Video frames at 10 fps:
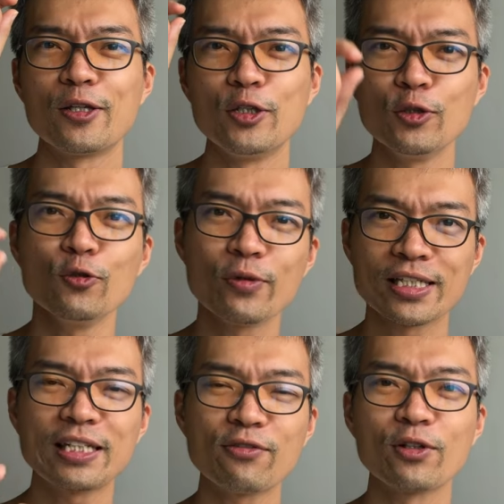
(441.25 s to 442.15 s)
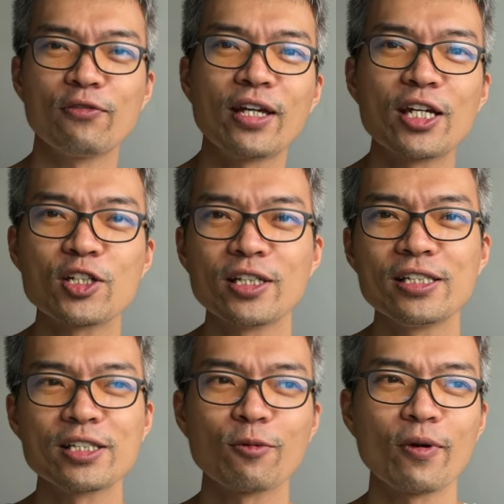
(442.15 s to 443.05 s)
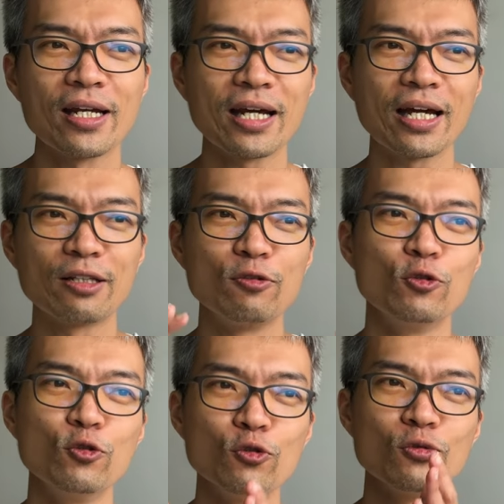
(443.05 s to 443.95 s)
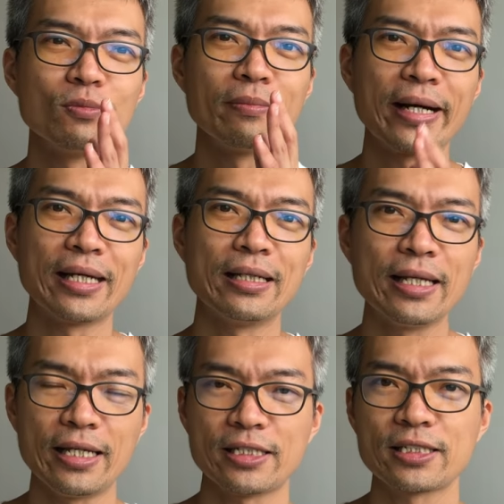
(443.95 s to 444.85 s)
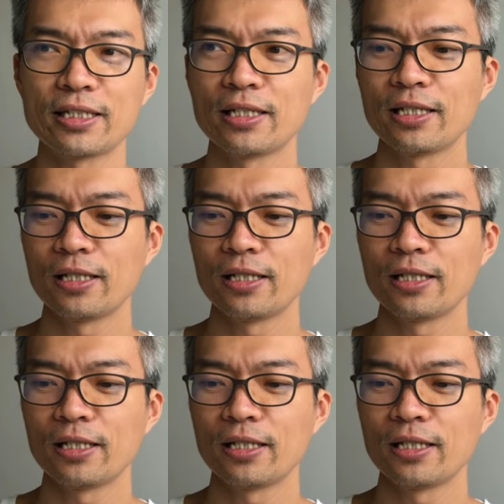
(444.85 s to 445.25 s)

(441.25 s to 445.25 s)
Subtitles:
you receive notifications when I do my next